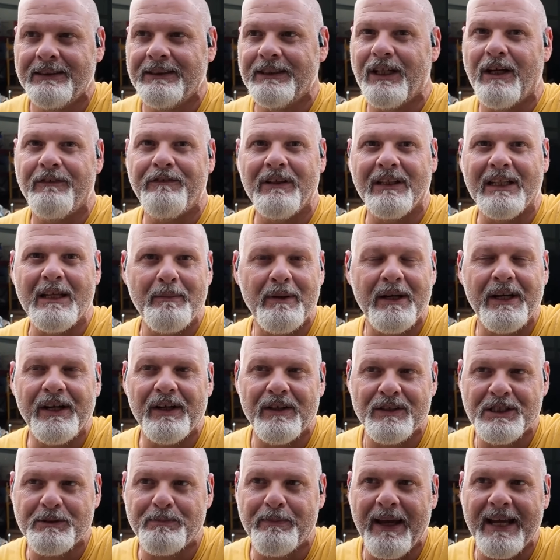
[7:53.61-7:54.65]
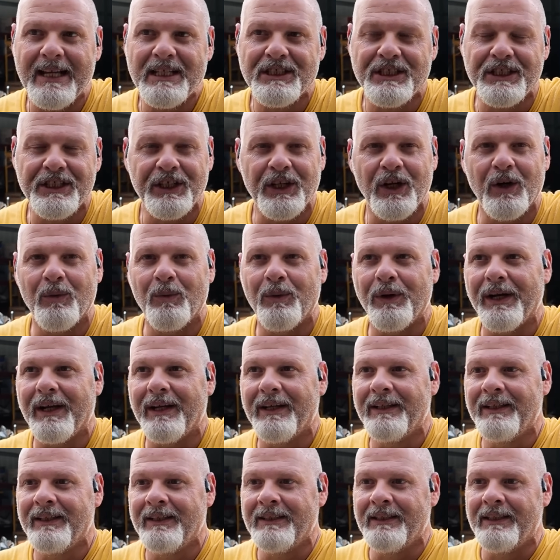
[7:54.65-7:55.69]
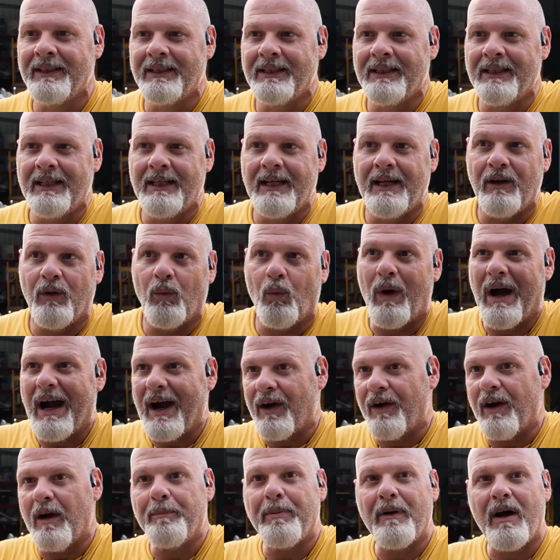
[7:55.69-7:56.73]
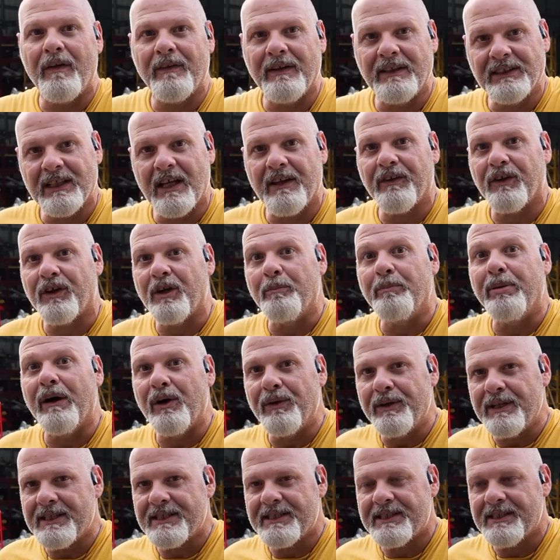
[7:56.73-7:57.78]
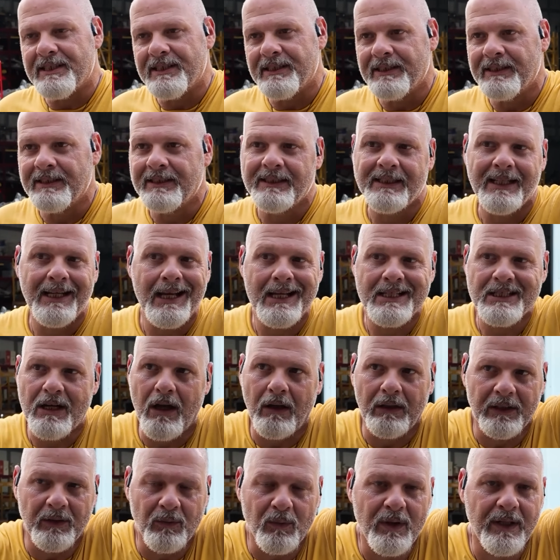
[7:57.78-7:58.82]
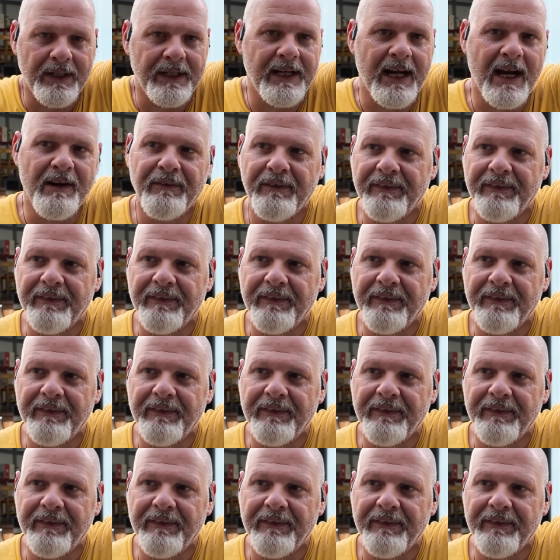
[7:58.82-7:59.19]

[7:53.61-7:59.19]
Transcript: You know, if you're limited on space and you don't want to wire up all these other components, it's all in one.